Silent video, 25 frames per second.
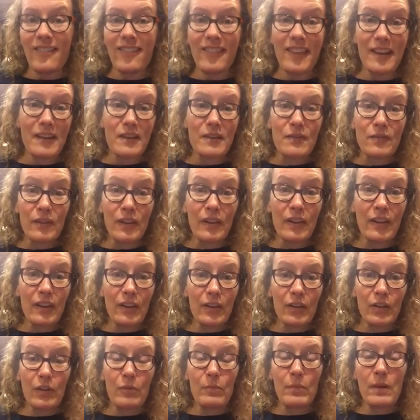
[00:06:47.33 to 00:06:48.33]
Things feeling
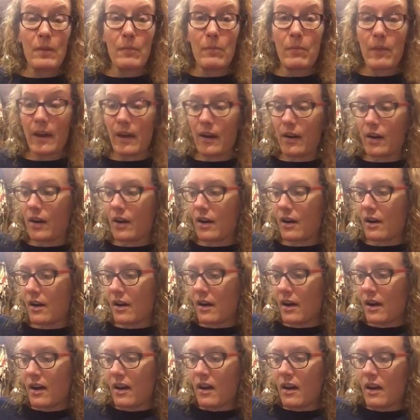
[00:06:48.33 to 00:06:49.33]
a little bit better?
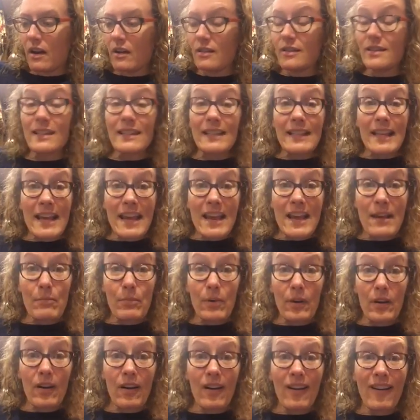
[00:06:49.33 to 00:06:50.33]

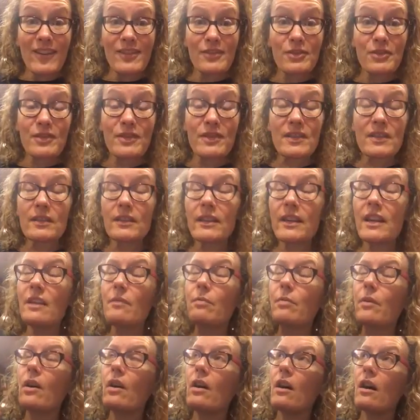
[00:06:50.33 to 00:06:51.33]
Sleep. Is your
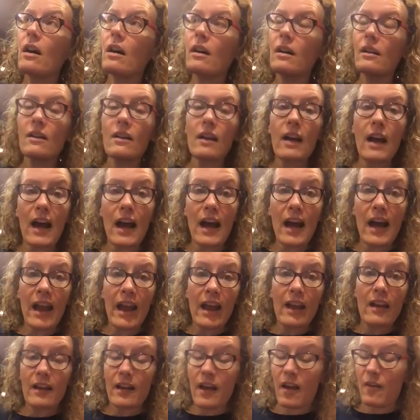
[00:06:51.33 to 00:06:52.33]
sleep,
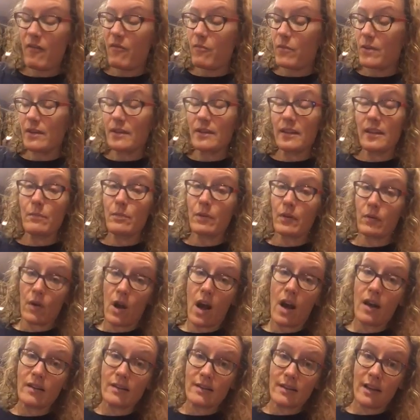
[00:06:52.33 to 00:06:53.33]
I've been sleeping
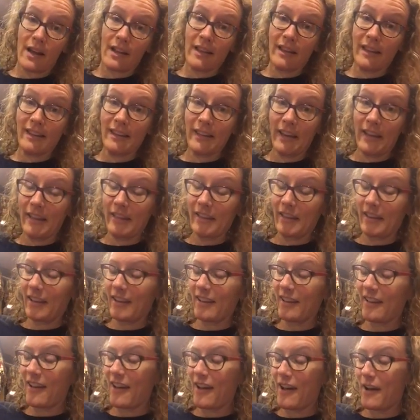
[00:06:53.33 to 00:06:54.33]
rock solid
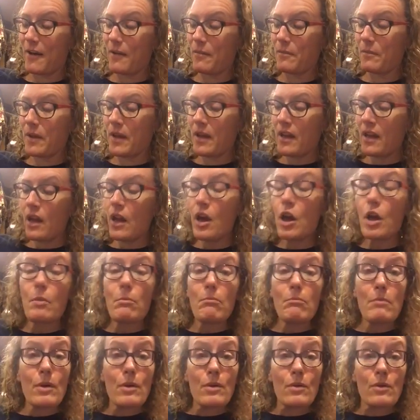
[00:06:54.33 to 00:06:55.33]
lately.
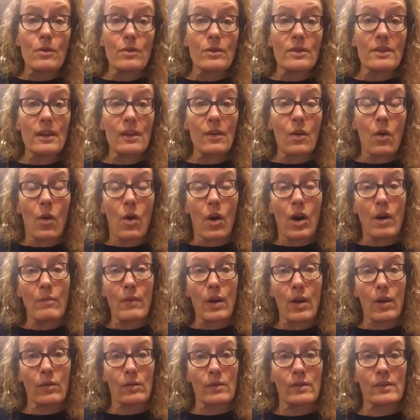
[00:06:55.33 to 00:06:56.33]
Moods and
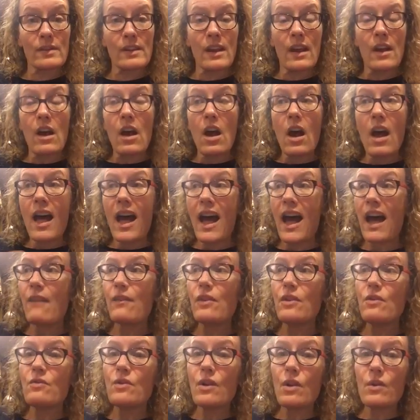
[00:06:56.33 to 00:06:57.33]
hormones.
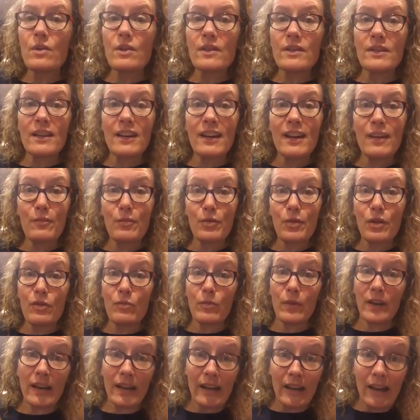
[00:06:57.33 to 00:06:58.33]
Have you noticed any
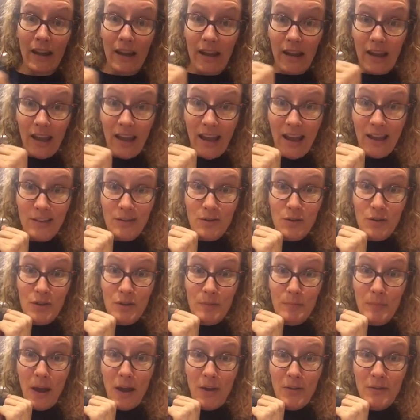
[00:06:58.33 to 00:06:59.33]
improvement? Has your
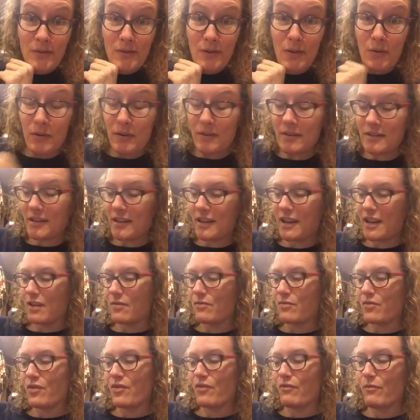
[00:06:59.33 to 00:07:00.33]
spouse noticed any
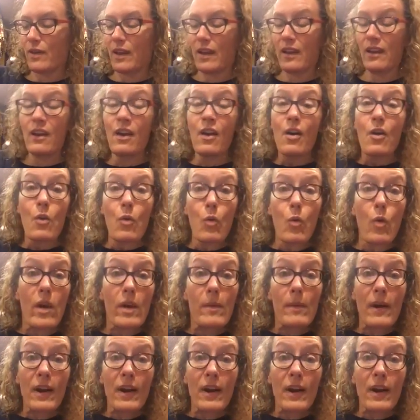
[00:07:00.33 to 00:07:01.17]
improvement? What